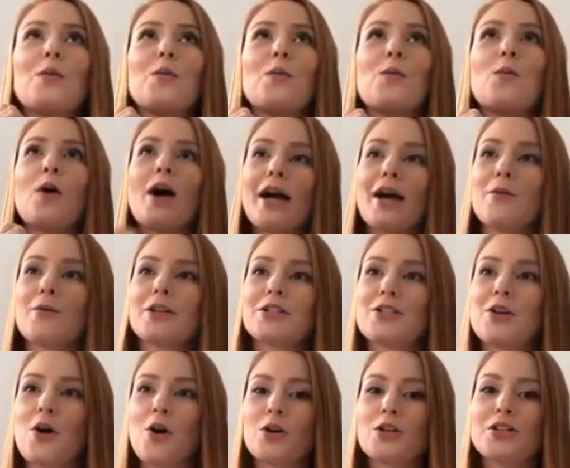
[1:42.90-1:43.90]
why I want
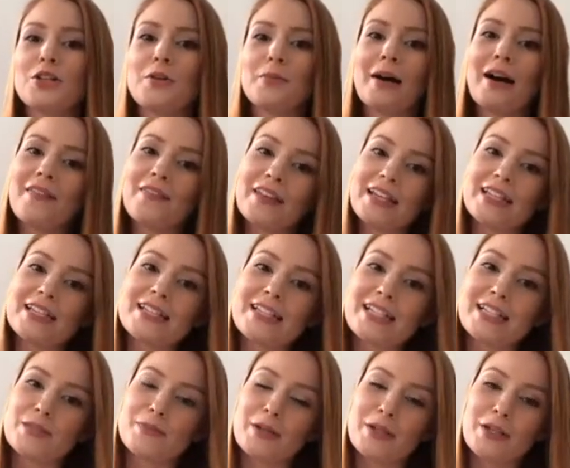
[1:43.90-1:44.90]
to talk to you about this
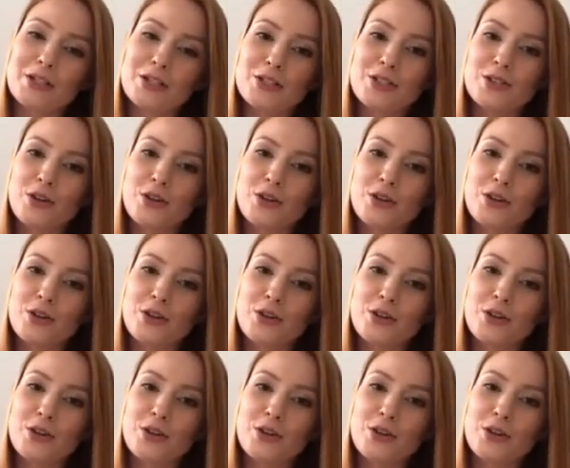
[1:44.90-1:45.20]
is because